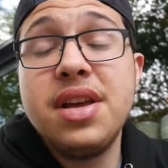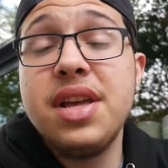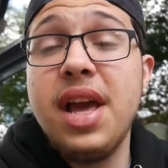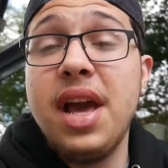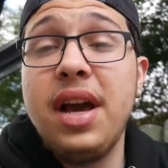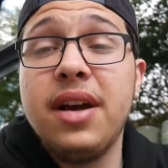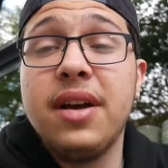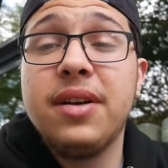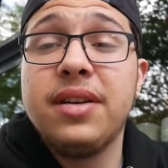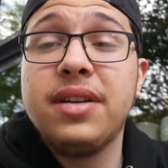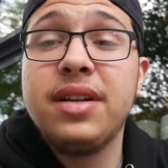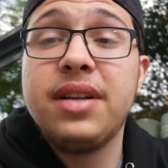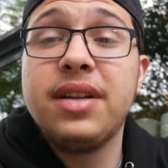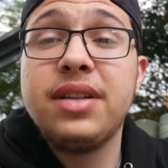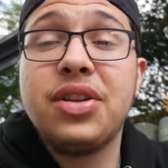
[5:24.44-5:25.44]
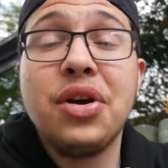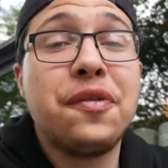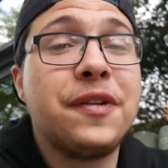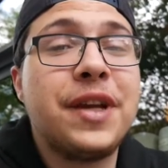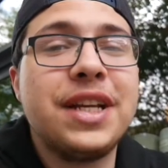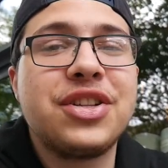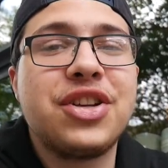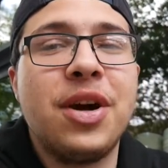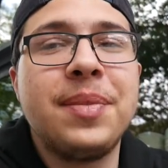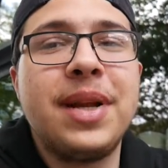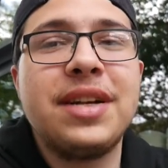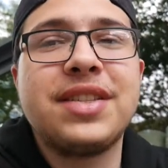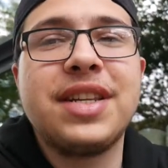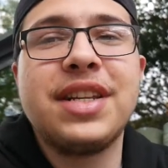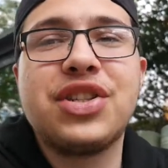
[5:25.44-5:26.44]
yeah, don't forget to come
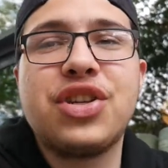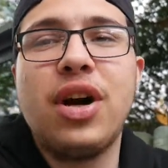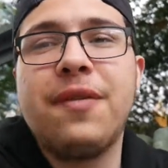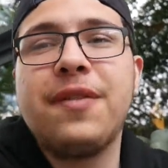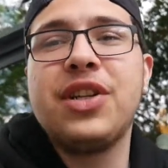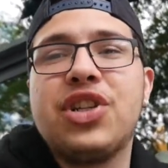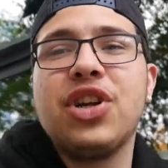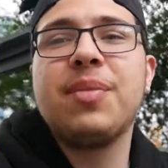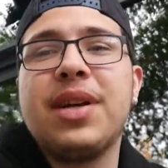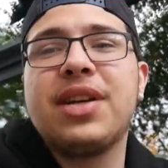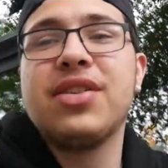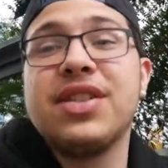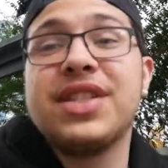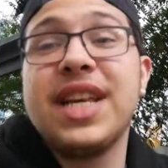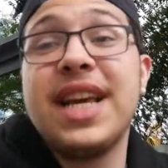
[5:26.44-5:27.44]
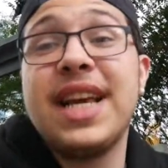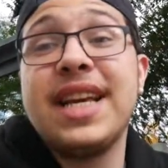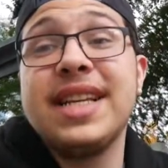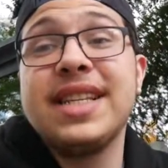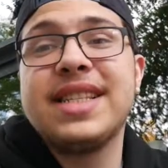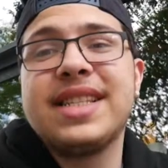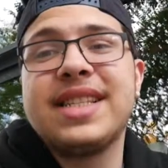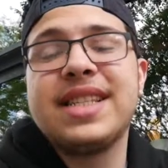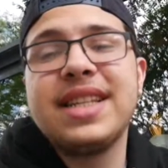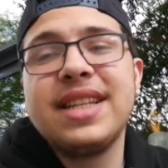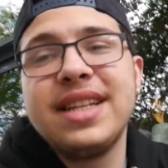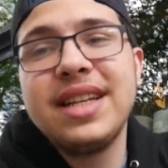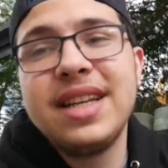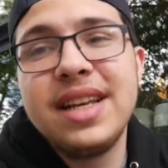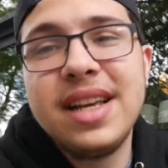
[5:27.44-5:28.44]
down to this coffee shop because it is
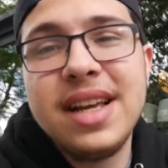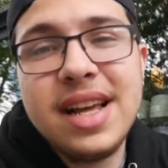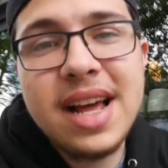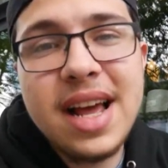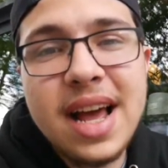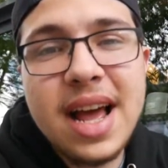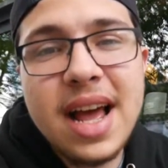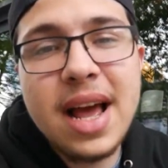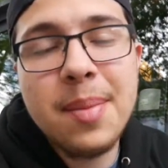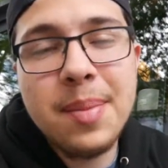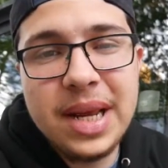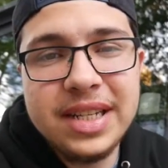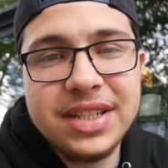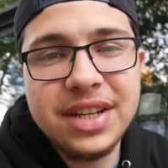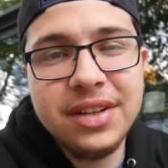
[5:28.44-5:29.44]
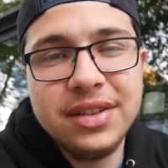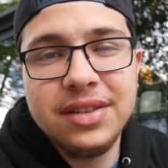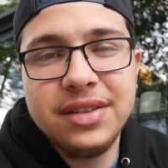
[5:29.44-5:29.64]
amazing.